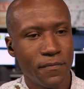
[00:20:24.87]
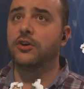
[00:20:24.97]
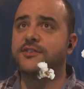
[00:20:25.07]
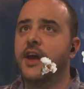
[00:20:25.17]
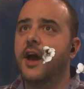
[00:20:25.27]

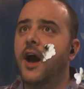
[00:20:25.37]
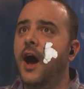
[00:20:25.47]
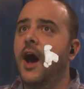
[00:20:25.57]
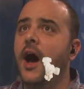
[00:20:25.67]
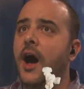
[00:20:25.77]
goes.
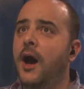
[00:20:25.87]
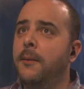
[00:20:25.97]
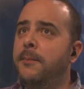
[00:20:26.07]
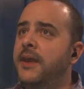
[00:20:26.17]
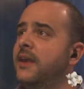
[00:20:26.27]

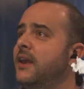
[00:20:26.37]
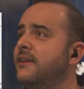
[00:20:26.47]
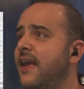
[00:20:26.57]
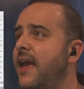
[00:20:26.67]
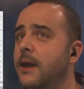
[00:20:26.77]
Me eat
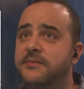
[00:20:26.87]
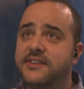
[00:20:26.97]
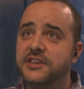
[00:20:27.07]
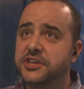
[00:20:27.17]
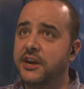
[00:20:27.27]

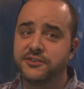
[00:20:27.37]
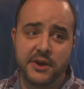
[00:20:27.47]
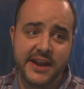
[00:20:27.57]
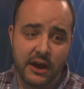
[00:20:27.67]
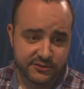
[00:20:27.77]
AMC shares
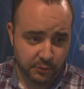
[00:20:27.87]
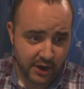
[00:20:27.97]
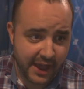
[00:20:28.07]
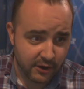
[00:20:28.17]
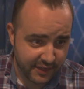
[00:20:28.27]
right now, so
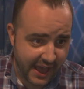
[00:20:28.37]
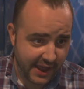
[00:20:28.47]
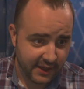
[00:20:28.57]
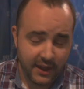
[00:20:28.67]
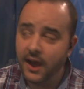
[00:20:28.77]
we're out of
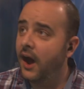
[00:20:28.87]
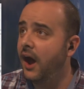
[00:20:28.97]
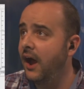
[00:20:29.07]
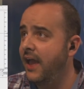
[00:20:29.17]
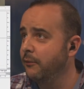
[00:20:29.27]
that,
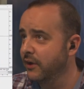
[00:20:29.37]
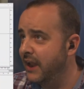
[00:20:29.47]
and we